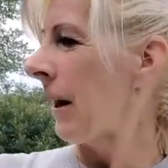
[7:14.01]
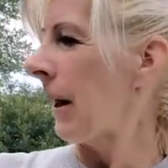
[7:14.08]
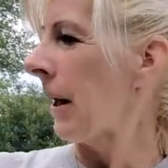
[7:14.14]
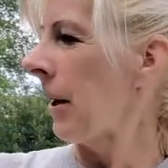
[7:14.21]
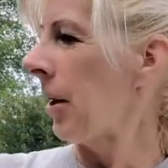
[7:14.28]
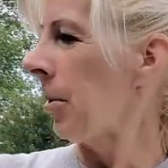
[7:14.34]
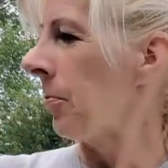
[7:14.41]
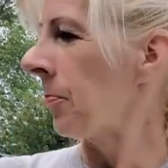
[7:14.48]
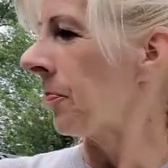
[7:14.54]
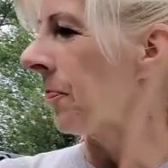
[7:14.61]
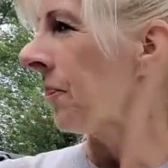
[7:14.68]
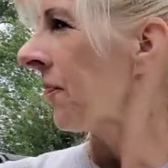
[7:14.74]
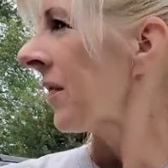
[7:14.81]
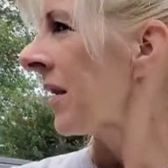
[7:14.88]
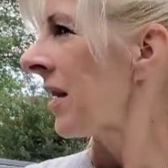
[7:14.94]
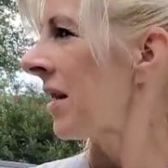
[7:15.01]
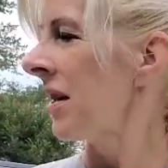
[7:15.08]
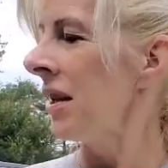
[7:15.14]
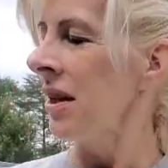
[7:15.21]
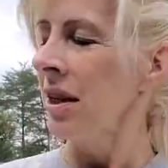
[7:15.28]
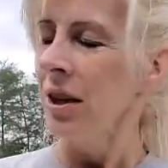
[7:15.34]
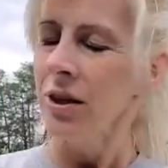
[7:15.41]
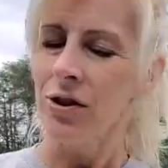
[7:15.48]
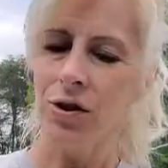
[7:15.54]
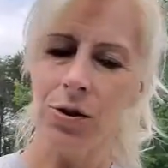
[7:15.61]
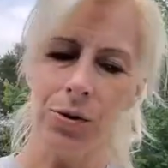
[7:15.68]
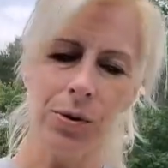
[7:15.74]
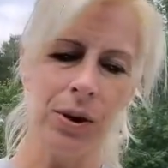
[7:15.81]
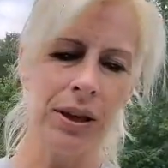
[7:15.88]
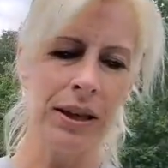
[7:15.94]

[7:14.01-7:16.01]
Um, so...